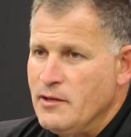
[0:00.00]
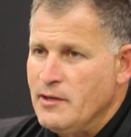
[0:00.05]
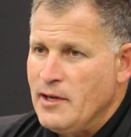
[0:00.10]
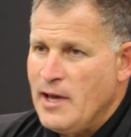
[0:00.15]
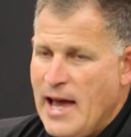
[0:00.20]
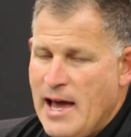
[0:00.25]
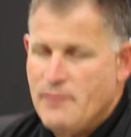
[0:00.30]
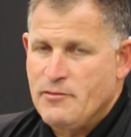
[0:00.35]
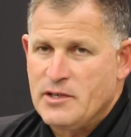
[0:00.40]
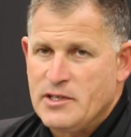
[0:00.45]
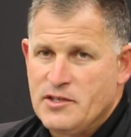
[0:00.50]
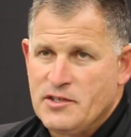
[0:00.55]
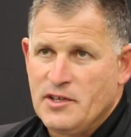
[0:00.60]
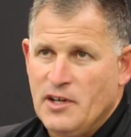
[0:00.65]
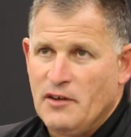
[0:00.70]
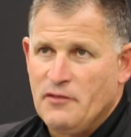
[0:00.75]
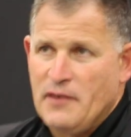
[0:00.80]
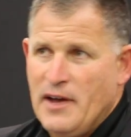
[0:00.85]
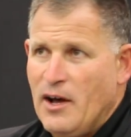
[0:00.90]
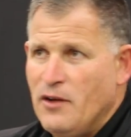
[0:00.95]
having
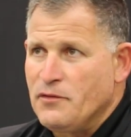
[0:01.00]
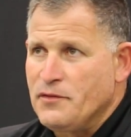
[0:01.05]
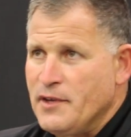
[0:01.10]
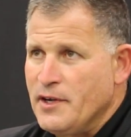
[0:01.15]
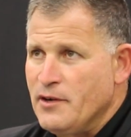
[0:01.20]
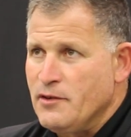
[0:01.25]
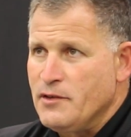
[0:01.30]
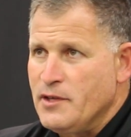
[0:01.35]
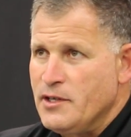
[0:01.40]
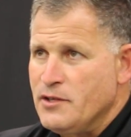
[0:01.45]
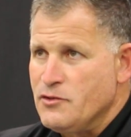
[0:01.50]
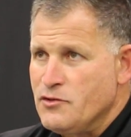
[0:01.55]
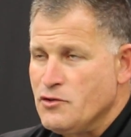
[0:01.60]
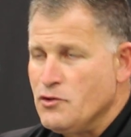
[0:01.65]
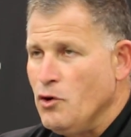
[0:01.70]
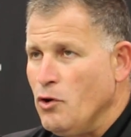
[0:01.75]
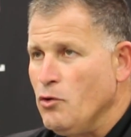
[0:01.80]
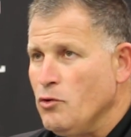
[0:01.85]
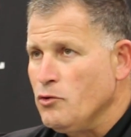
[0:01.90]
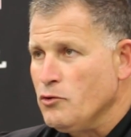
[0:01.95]
stuff out there that is
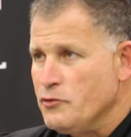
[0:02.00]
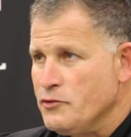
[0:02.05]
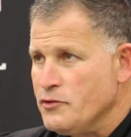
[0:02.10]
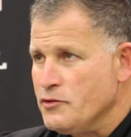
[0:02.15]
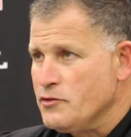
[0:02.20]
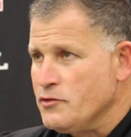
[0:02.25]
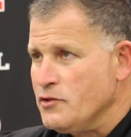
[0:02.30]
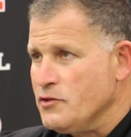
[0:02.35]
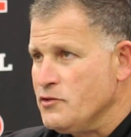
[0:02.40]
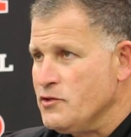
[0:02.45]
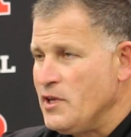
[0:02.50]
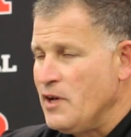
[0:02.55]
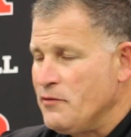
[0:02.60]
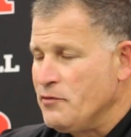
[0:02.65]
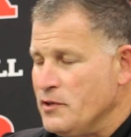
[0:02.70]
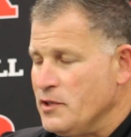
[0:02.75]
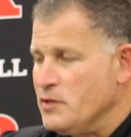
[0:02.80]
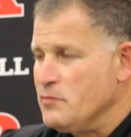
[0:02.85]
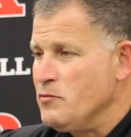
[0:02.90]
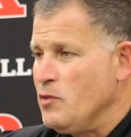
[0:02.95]
goals is
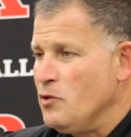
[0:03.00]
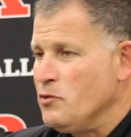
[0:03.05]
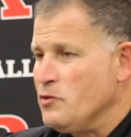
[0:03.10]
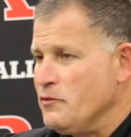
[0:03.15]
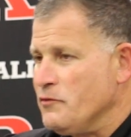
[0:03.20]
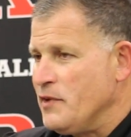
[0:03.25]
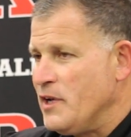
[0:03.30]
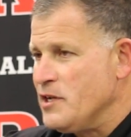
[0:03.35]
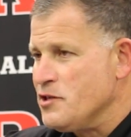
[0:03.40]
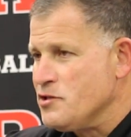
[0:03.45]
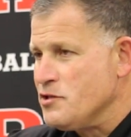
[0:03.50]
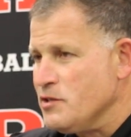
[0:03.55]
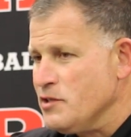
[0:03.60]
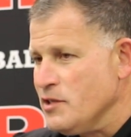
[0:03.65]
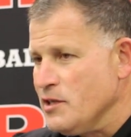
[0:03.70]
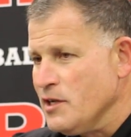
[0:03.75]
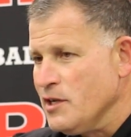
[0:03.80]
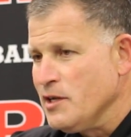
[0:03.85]
definitely motivation.